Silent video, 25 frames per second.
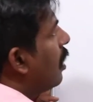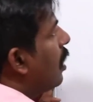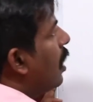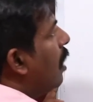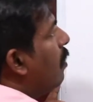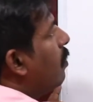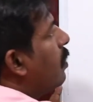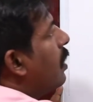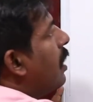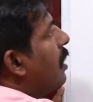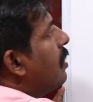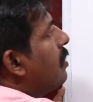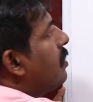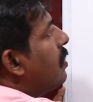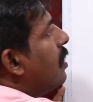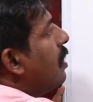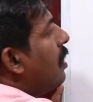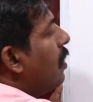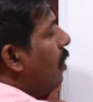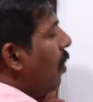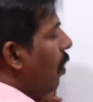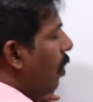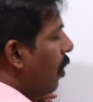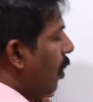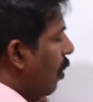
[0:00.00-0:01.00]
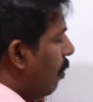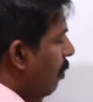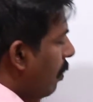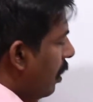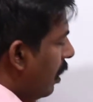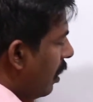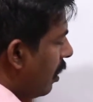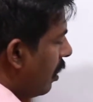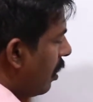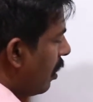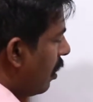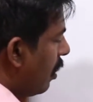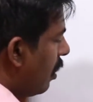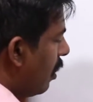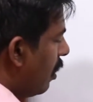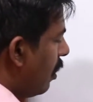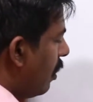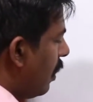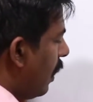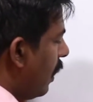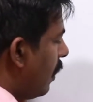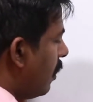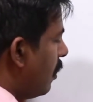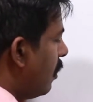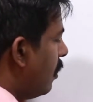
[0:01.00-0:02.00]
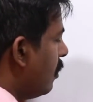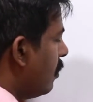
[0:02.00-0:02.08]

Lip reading: Now we can see codomain, that